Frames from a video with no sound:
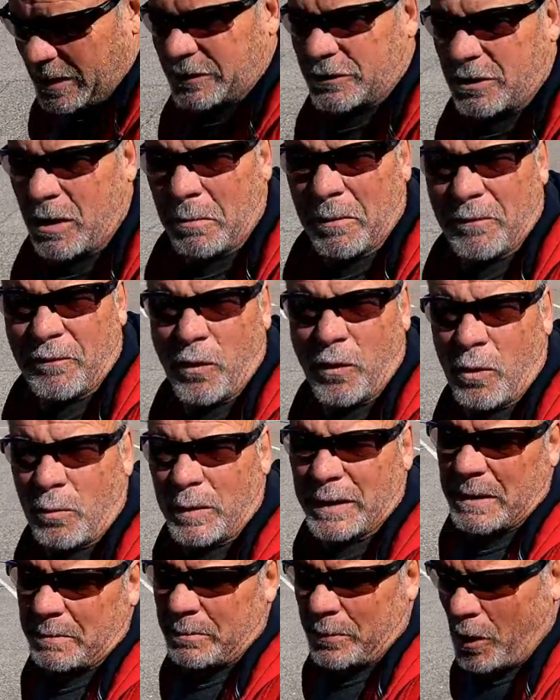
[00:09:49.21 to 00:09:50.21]
So before we
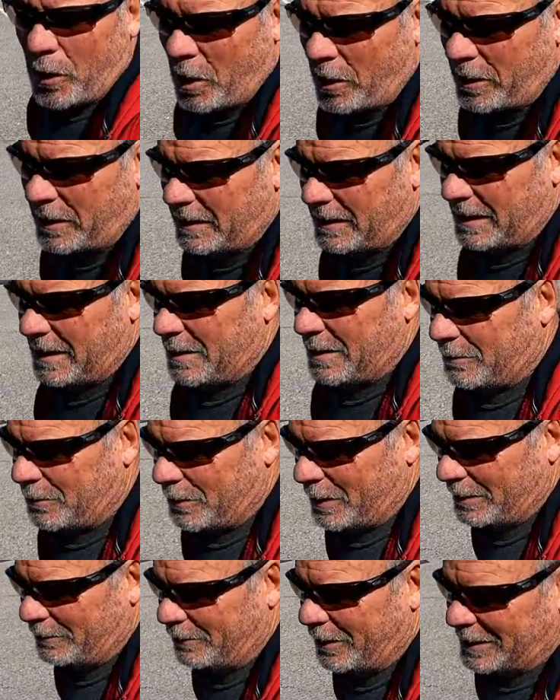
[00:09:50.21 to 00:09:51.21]
depart,
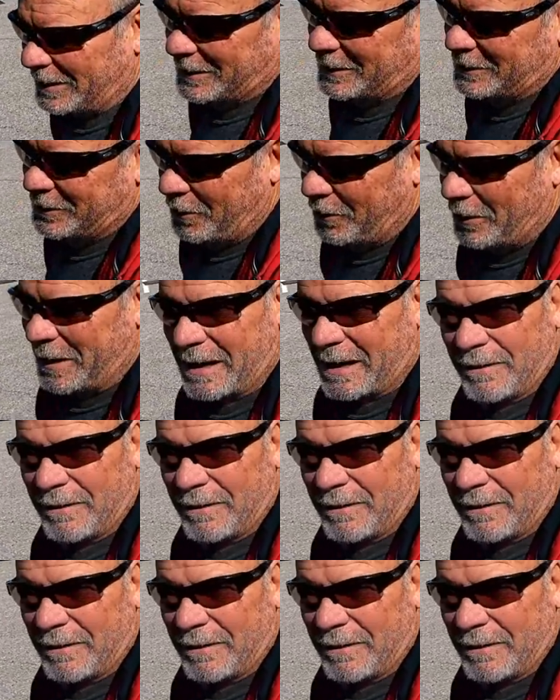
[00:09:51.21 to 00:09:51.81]
one, Russ has already,